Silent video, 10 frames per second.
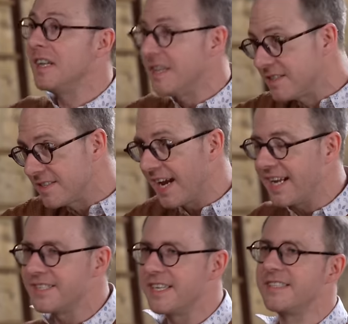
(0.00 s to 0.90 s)

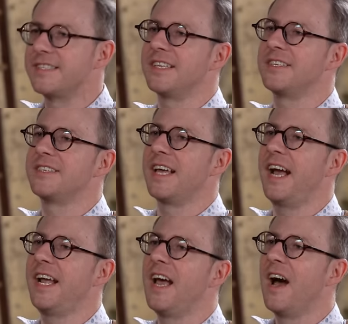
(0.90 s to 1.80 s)
scientists, as you
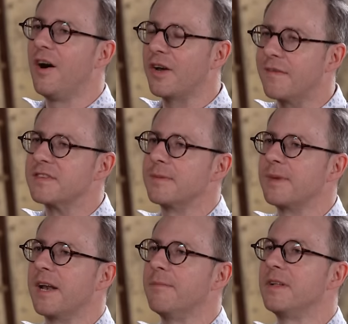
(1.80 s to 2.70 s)
say, arguing for some
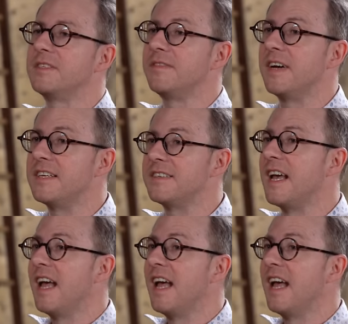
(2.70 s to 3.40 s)
kind of multiverse.